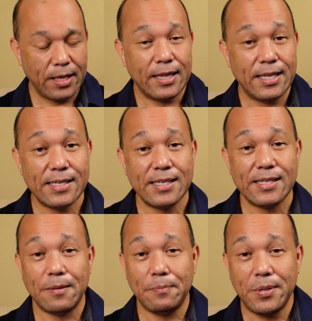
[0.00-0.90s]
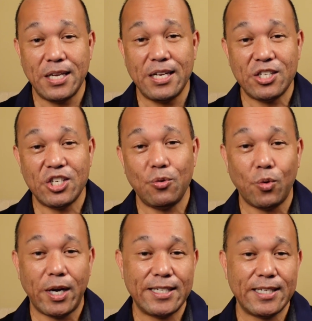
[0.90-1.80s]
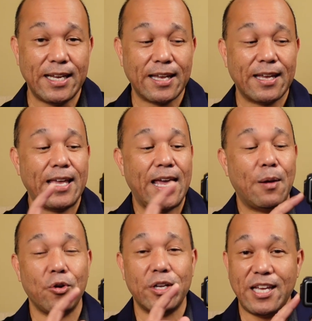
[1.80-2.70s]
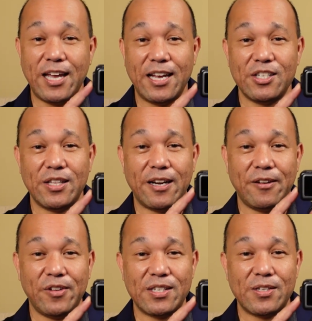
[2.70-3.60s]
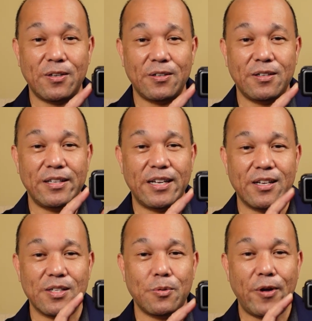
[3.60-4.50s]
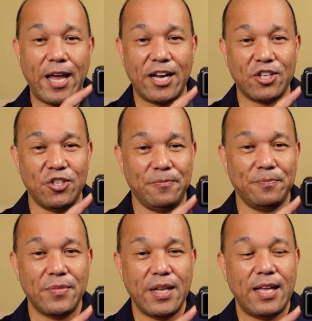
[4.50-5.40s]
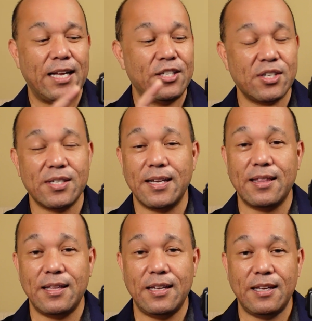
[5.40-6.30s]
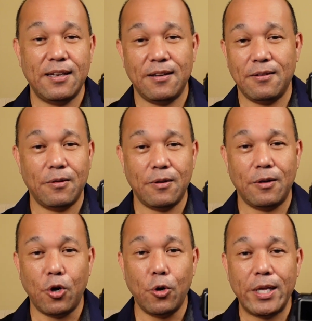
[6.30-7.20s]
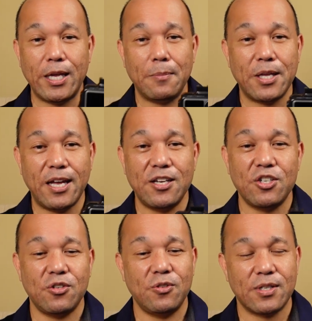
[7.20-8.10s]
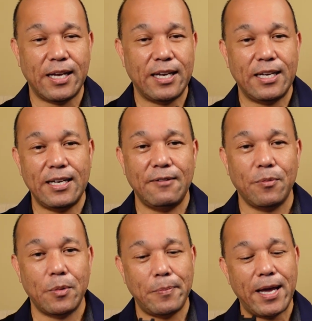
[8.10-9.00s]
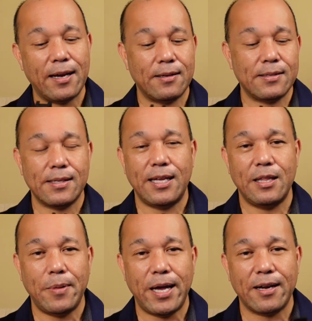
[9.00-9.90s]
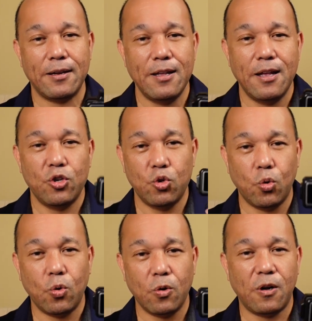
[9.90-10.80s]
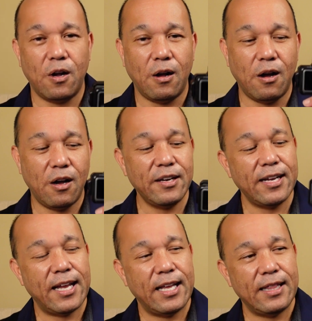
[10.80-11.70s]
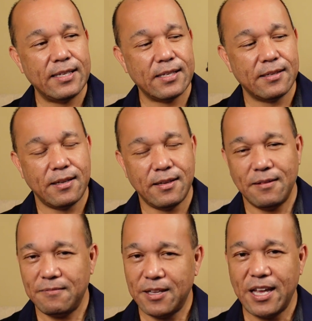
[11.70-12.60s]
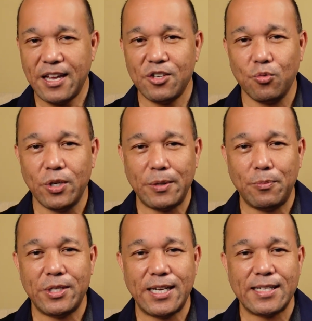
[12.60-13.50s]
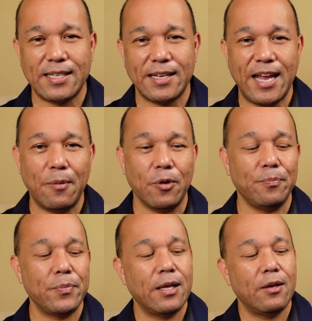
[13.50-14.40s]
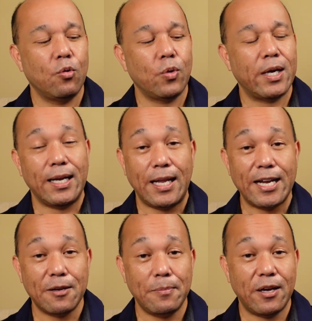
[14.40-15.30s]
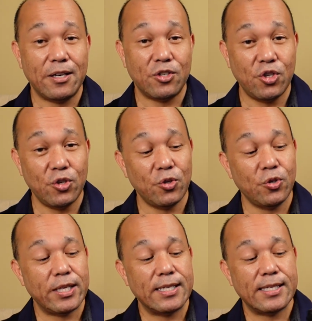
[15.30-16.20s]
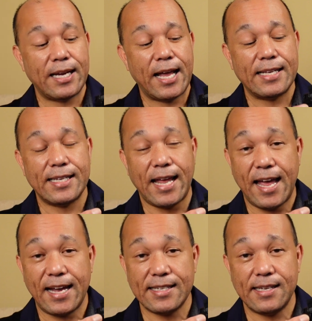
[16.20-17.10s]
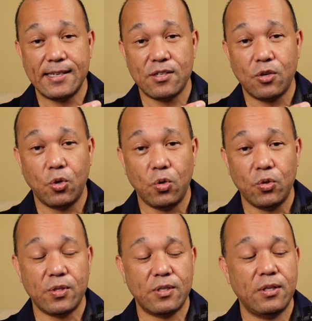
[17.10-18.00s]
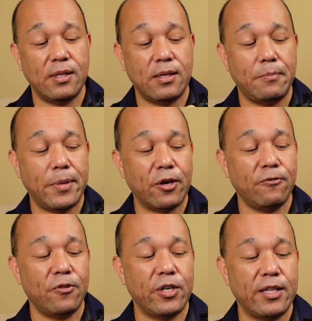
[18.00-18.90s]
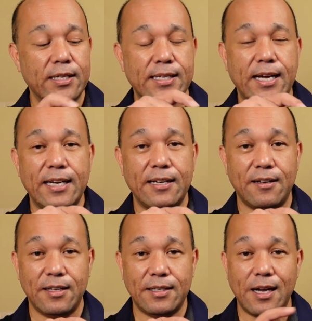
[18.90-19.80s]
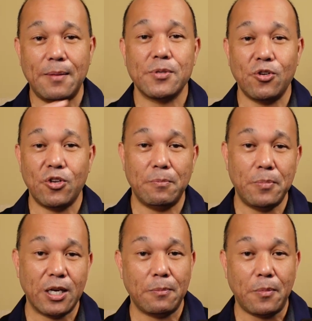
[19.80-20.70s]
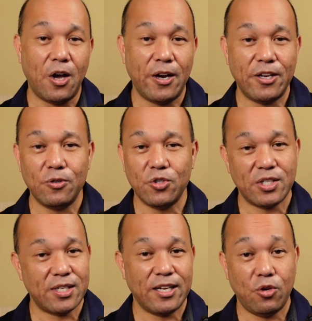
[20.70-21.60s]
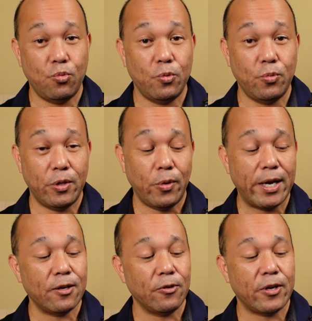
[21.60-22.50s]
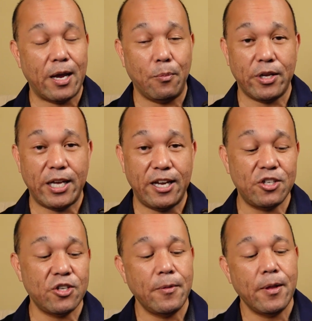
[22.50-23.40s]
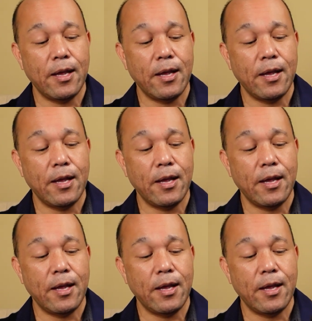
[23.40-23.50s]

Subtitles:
This is the PGYTECH camera cage that I've installed on the Osmo Action. And just like the OEM cage, you slide it in from the back, slide the back door on, and this cage really protects the camera. What I like about it too is it has access holes to the microphone on the side and on the top, so you can pick up audio just like you would with a regular camera cage.